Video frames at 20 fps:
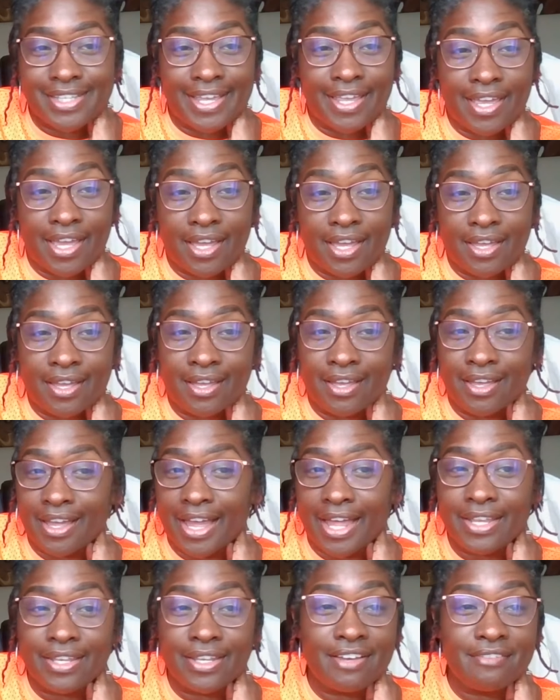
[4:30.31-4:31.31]
I say I,
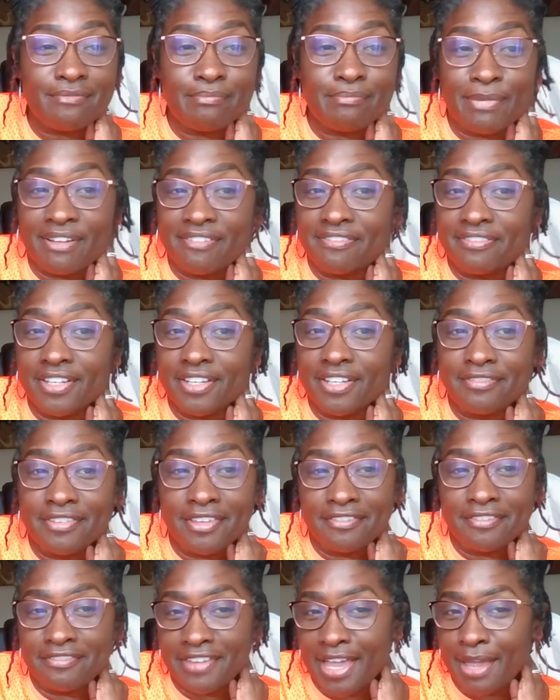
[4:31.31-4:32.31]
I love my
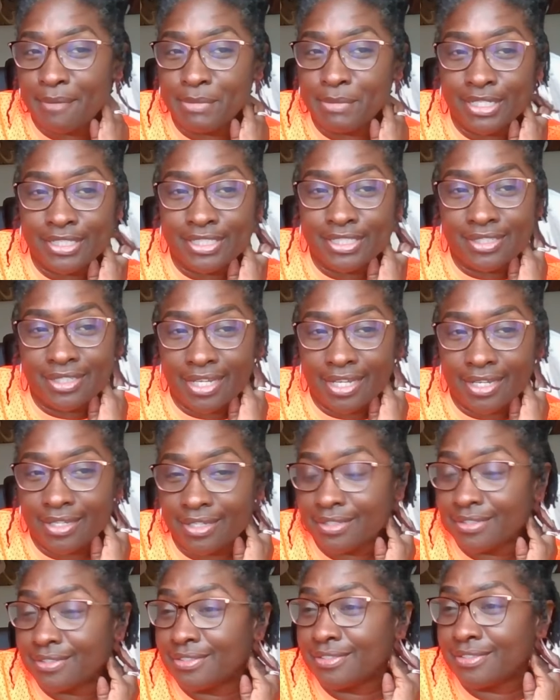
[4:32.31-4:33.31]
fluffy and fabulous
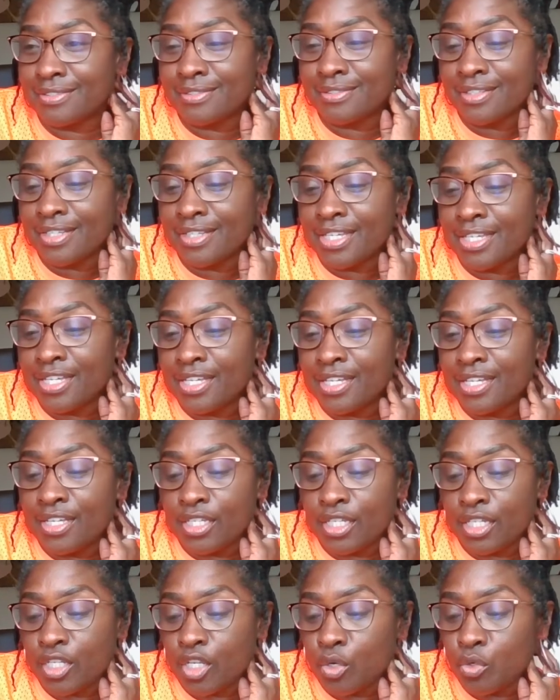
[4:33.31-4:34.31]
ladies.
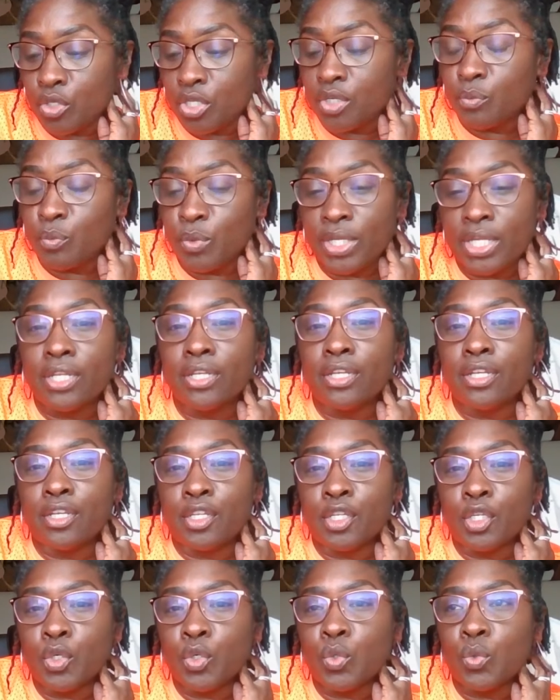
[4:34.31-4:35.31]
You know, you, we
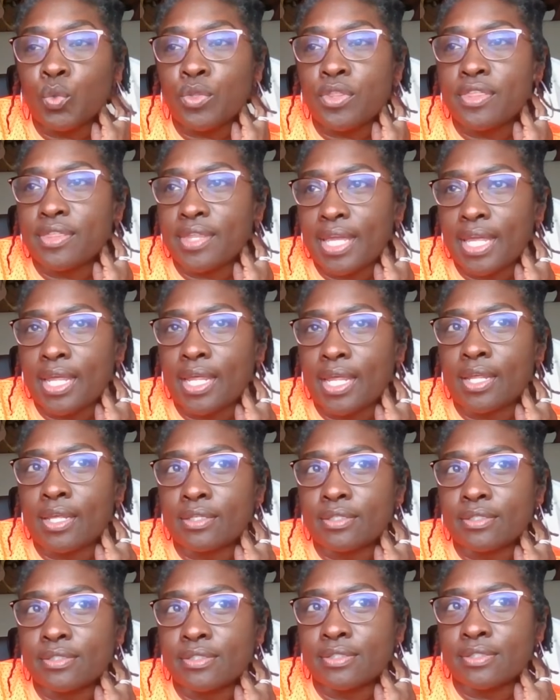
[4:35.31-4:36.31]
can do
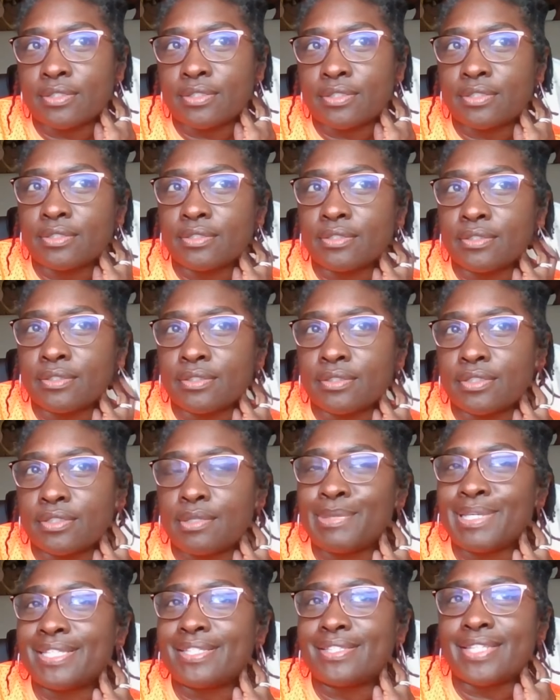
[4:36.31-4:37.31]
things
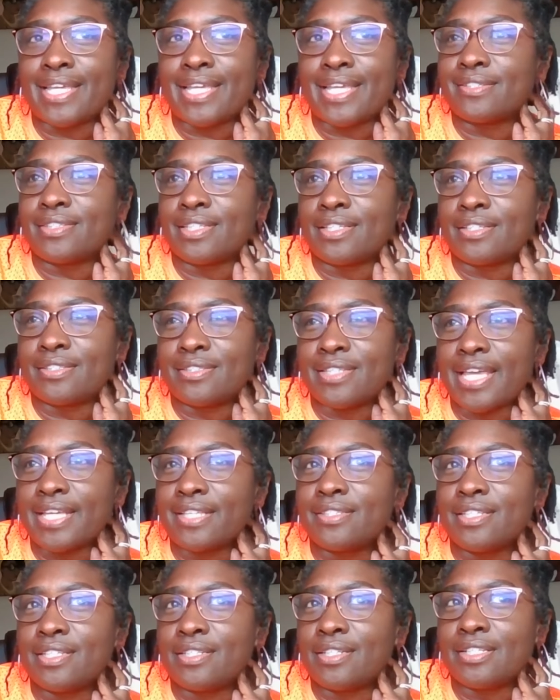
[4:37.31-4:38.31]
to be sexy.
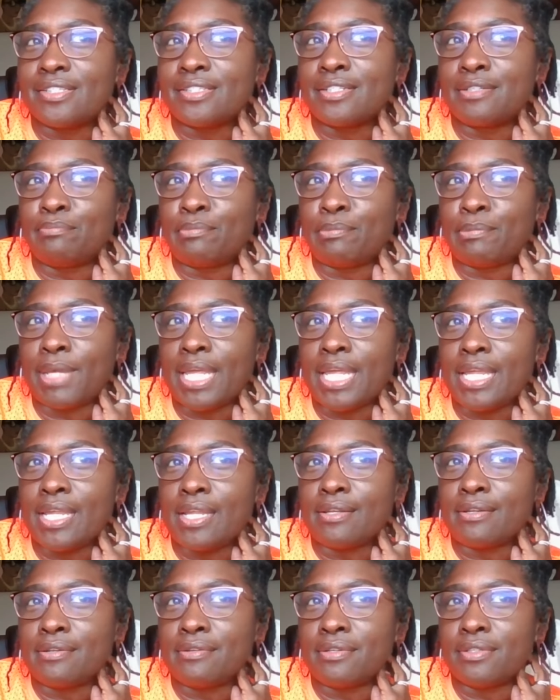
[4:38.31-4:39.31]
Sexy doesn't
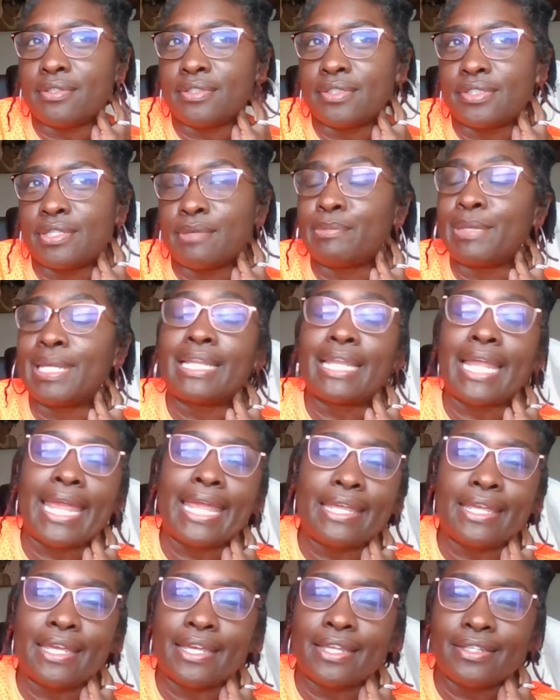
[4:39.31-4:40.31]
mean to be
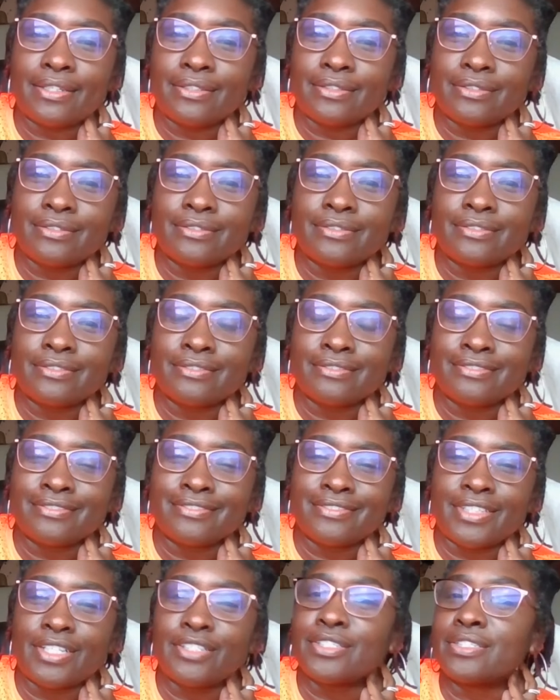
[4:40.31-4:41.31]
naked.
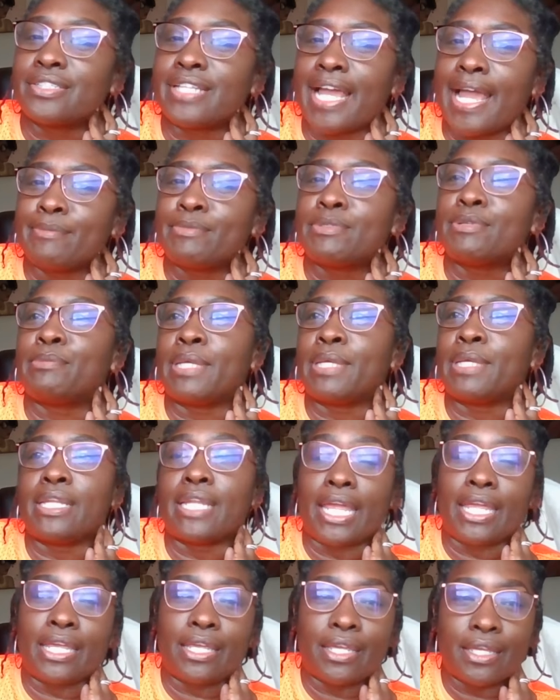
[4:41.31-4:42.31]
There's a time to be
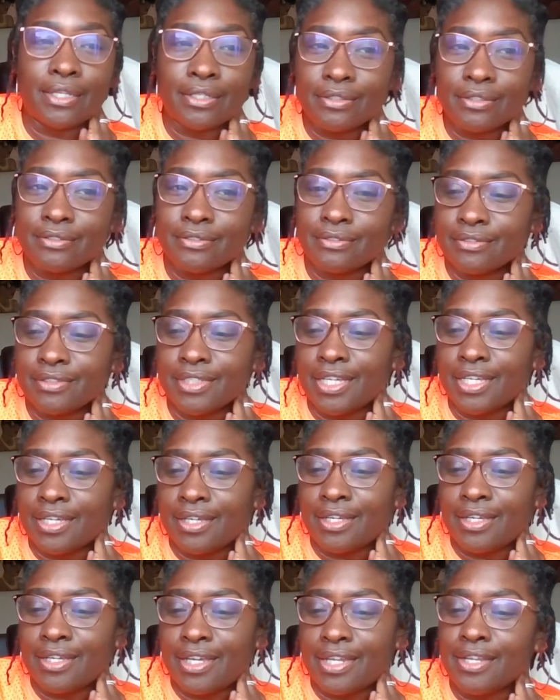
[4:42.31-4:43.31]
naked,
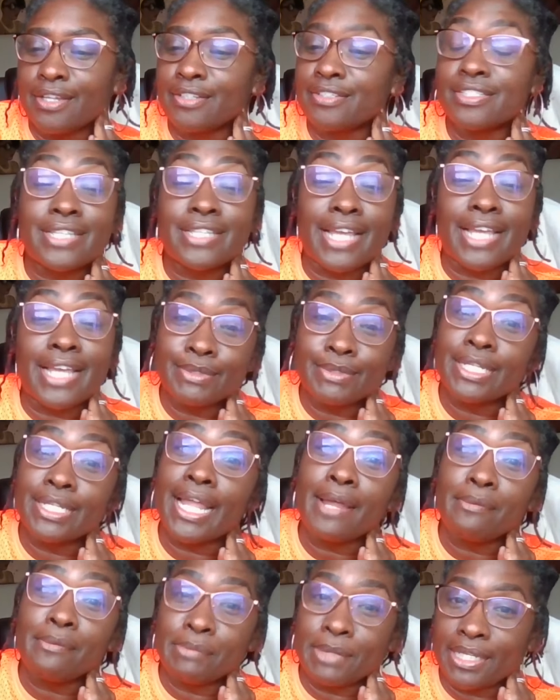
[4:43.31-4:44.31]
and there's a time
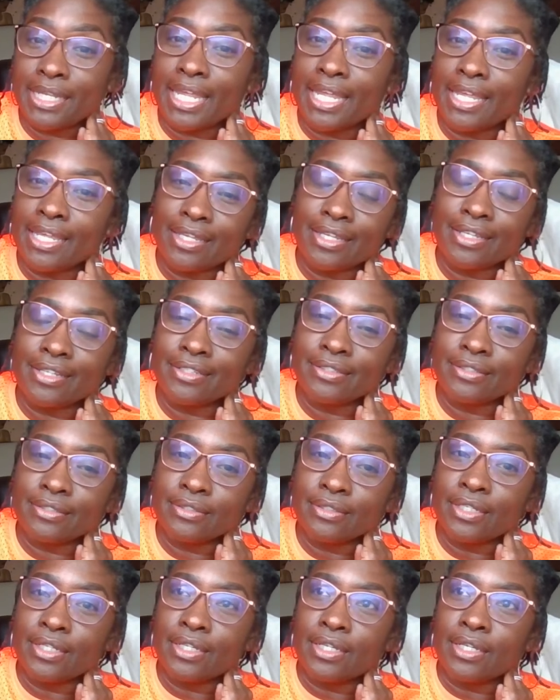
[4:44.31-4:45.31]
to not be naked.